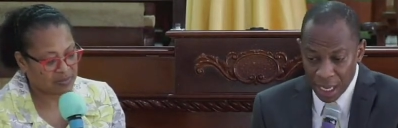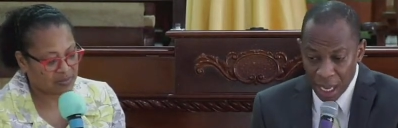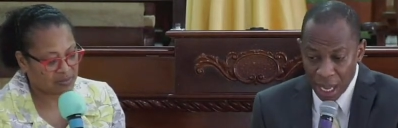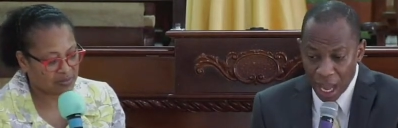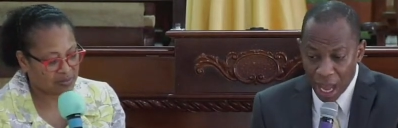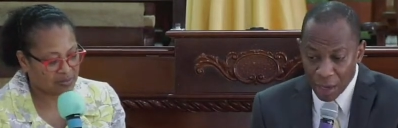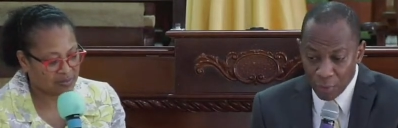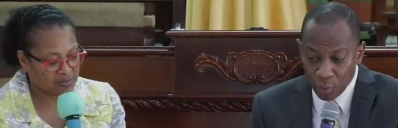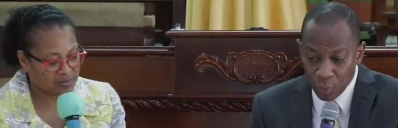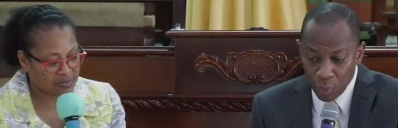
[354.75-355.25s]

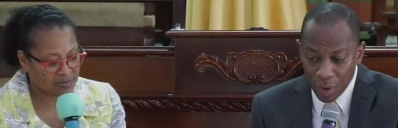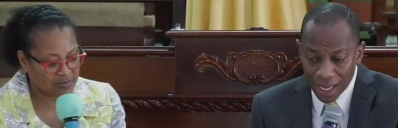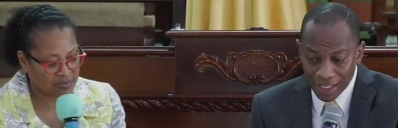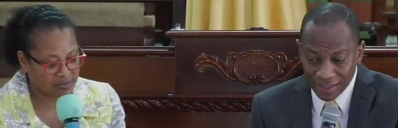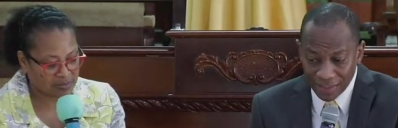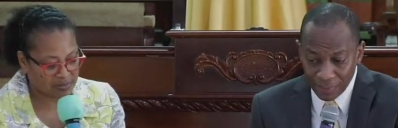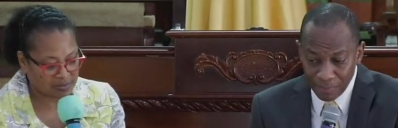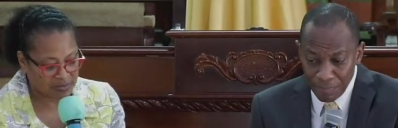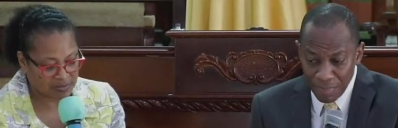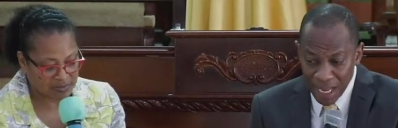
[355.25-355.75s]
Speaker 1: and who
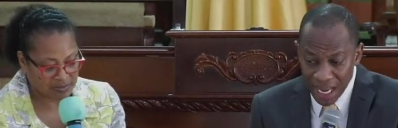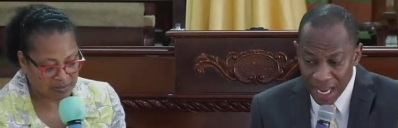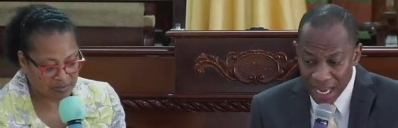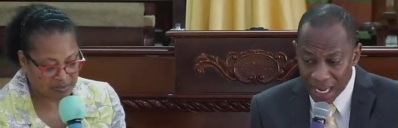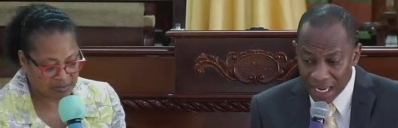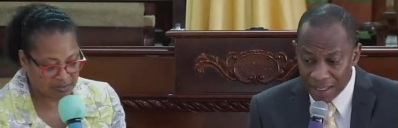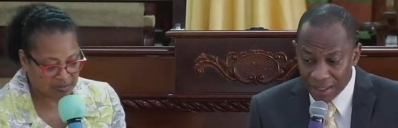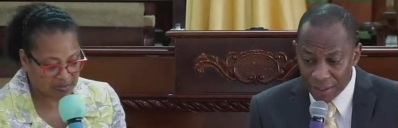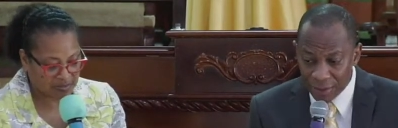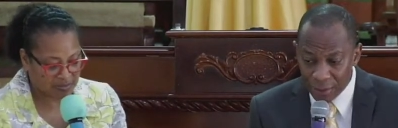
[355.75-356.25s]
has
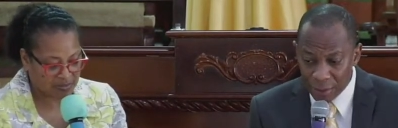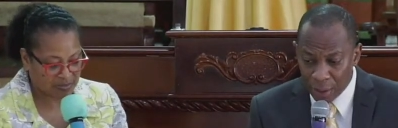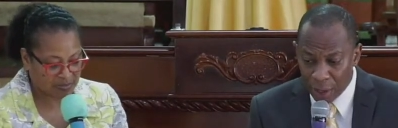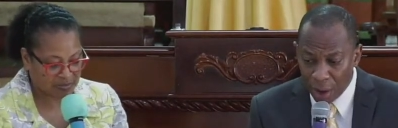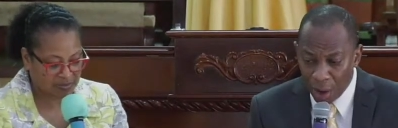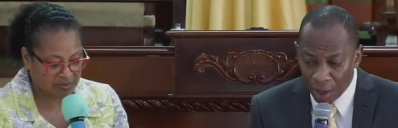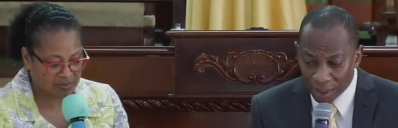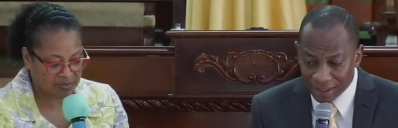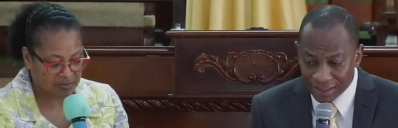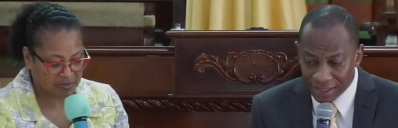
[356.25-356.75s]
made
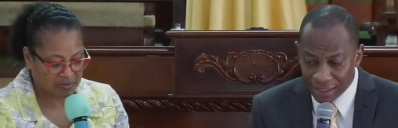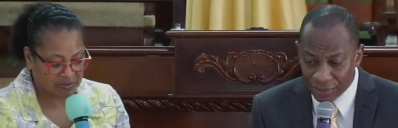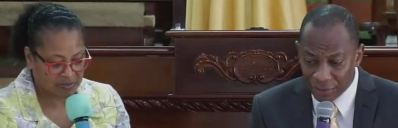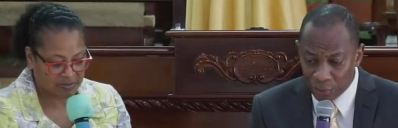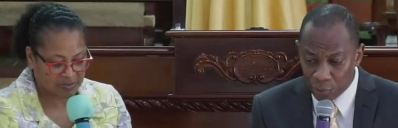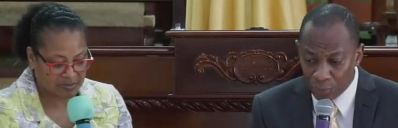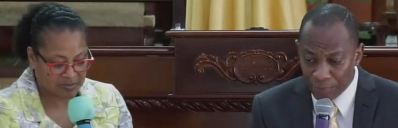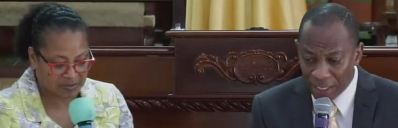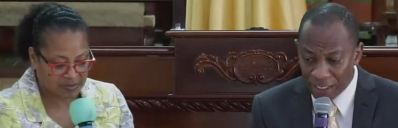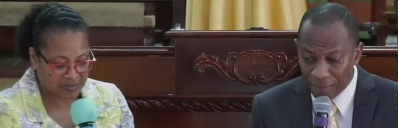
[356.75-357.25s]
us as
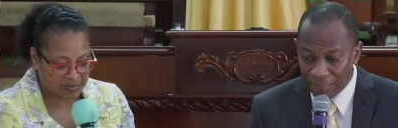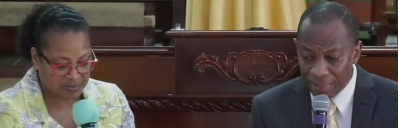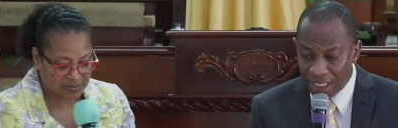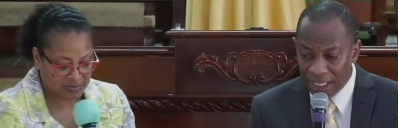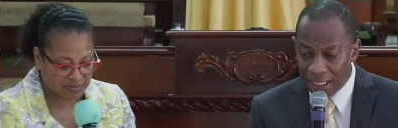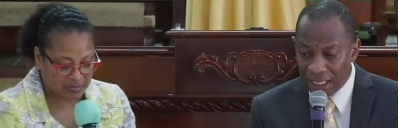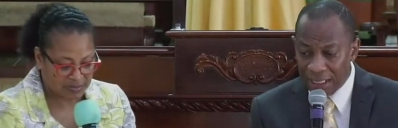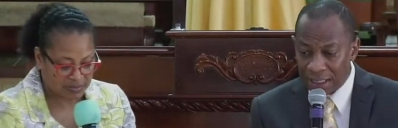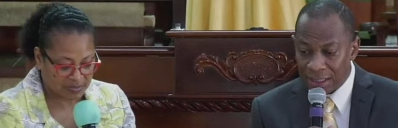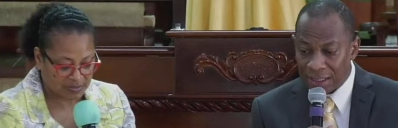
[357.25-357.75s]
human
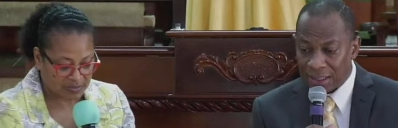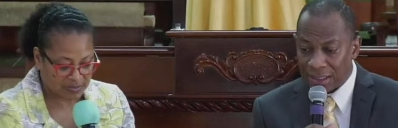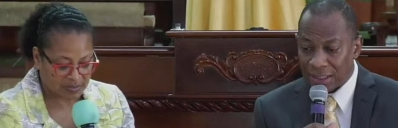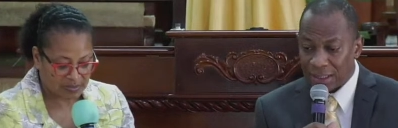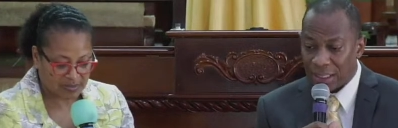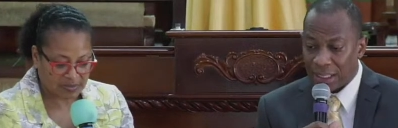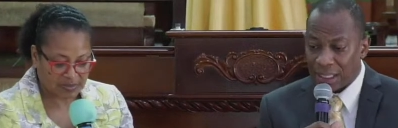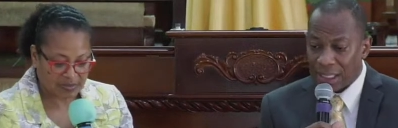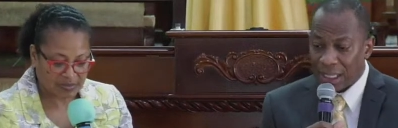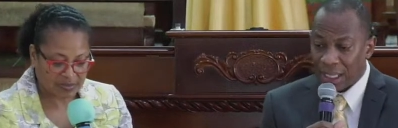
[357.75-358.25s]
beings
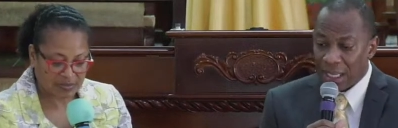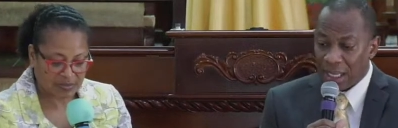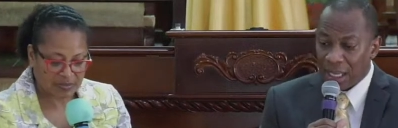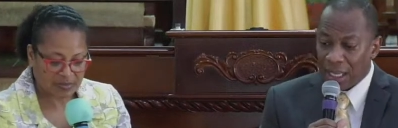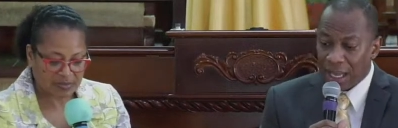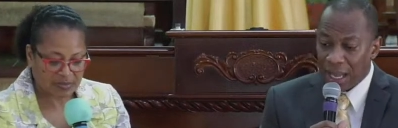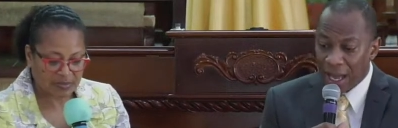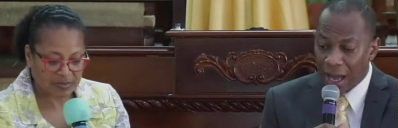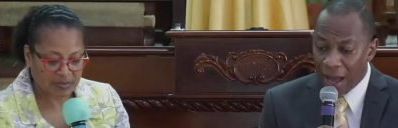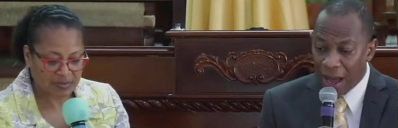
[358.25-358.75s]

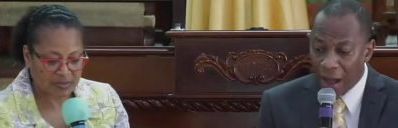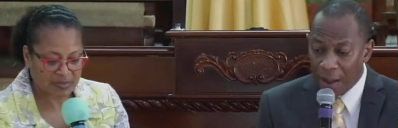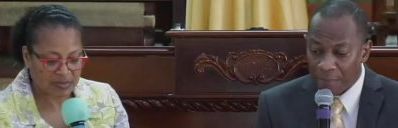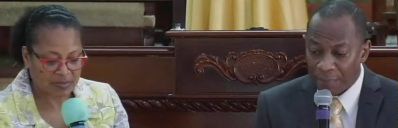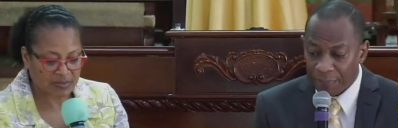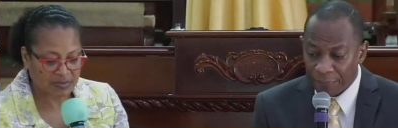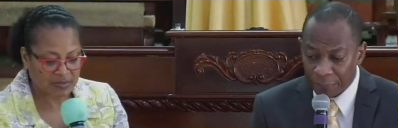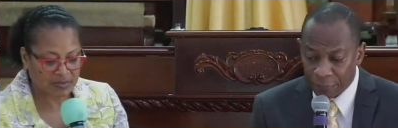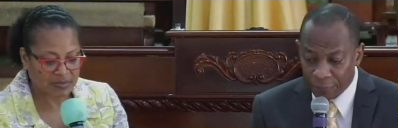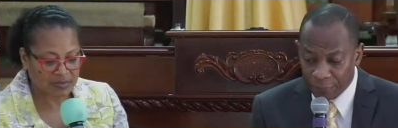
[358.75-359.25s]
um,
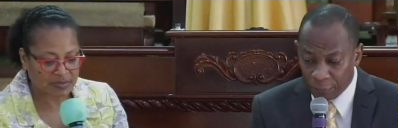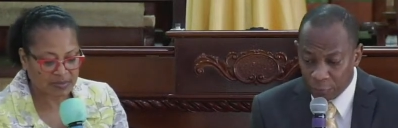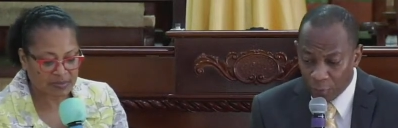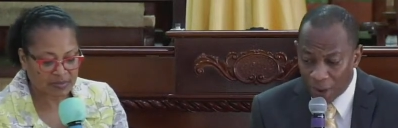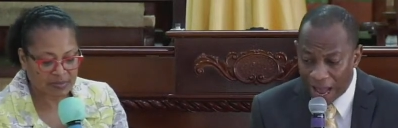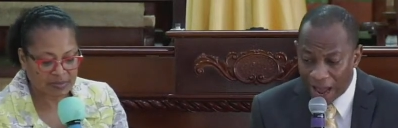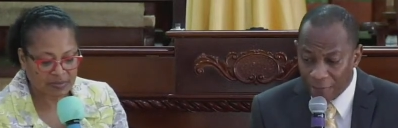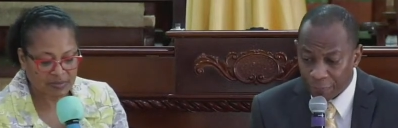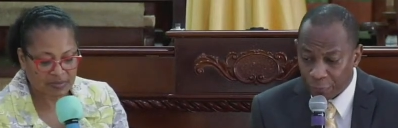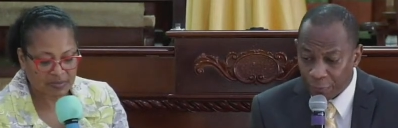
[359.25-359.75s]
to
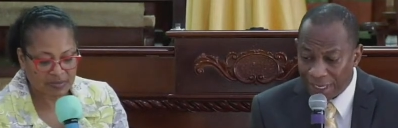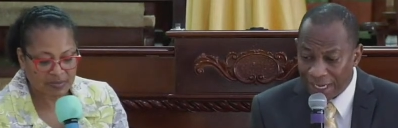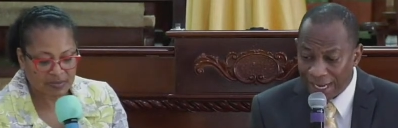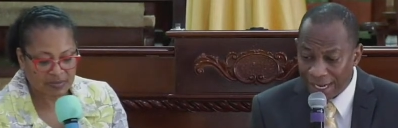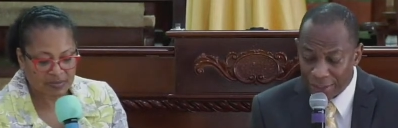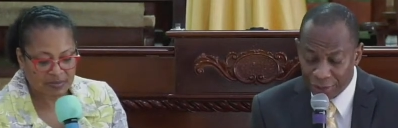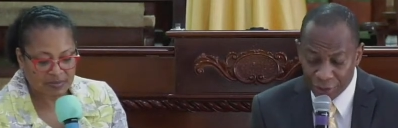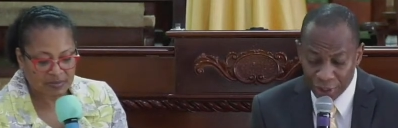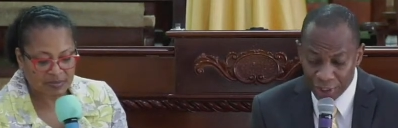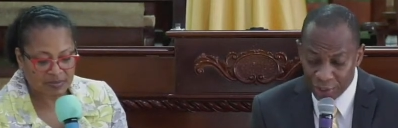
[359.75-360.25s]
have
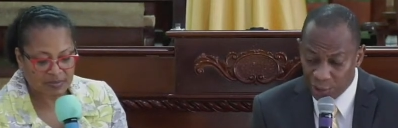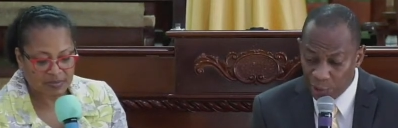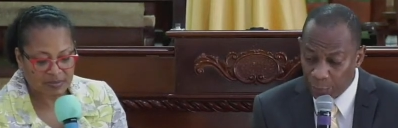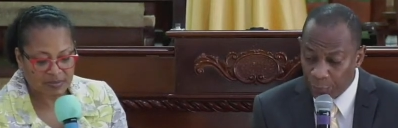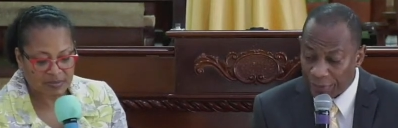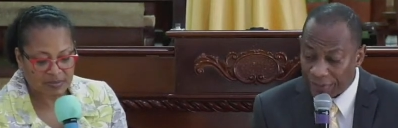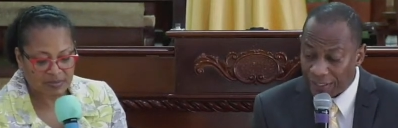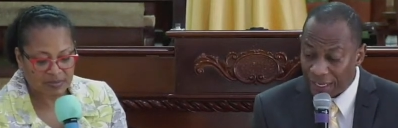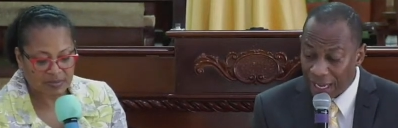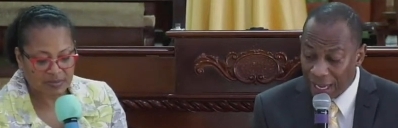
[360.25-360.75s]
relationship
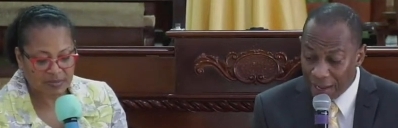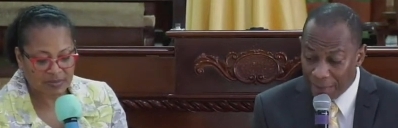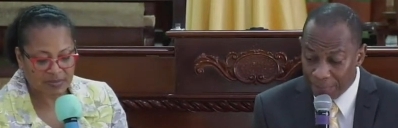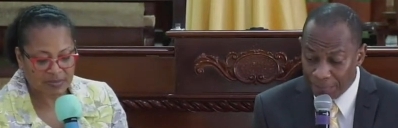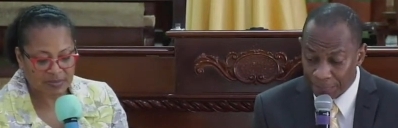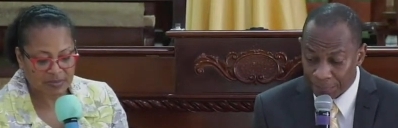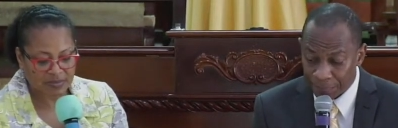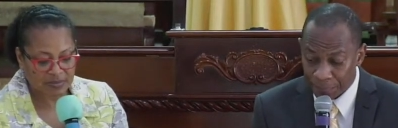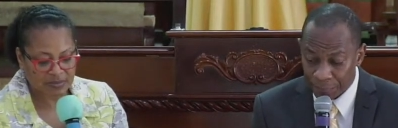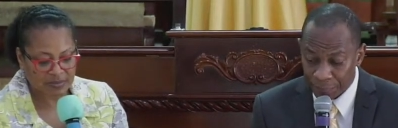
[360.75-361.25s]
with him
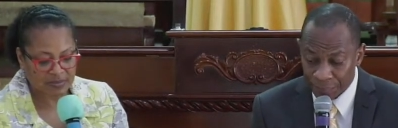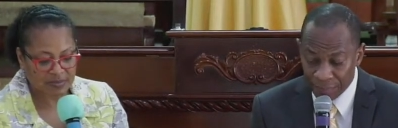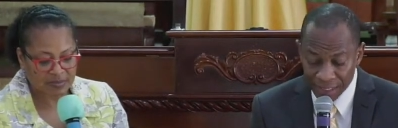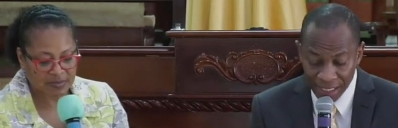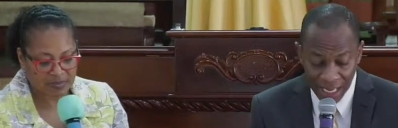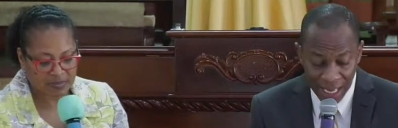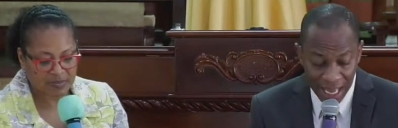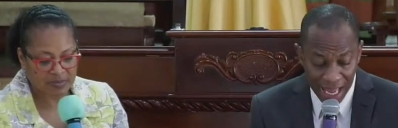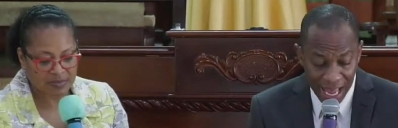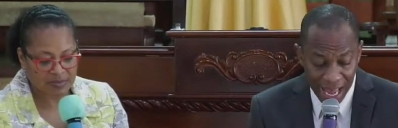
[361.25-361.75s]

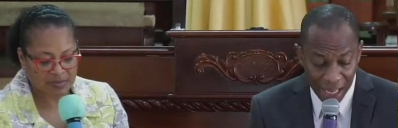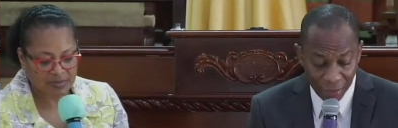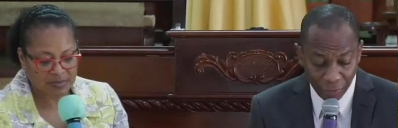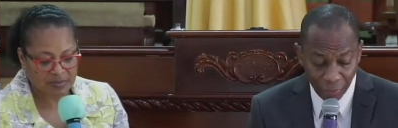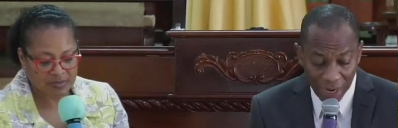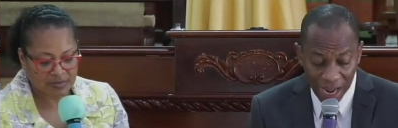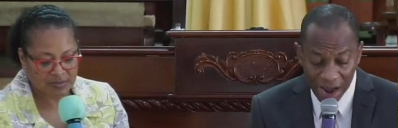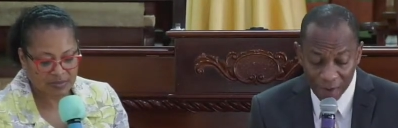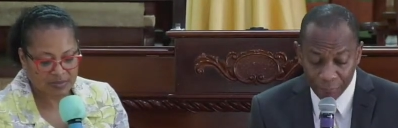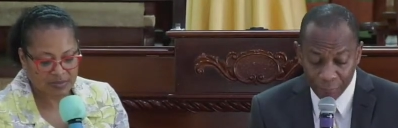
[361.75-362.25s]
and to
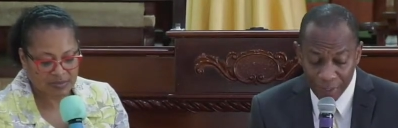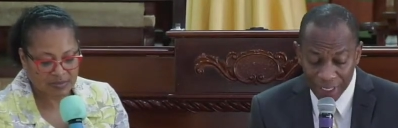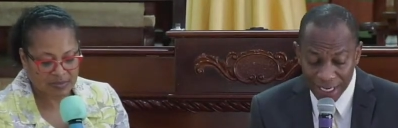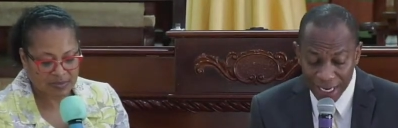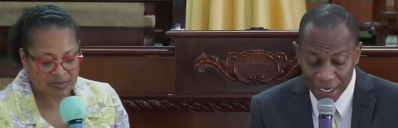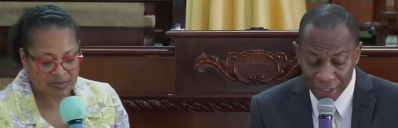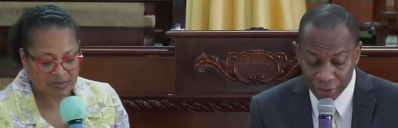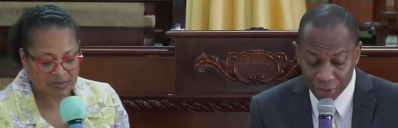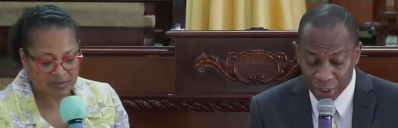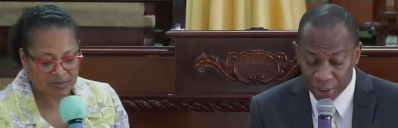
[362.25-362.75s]
have
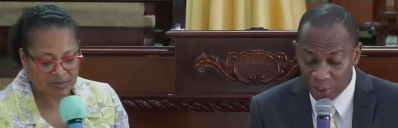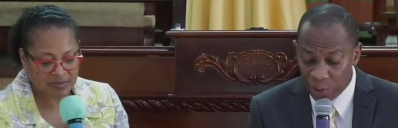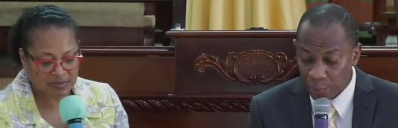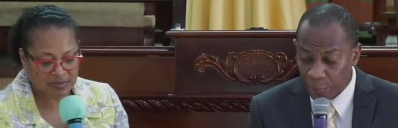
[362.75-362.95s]
relationship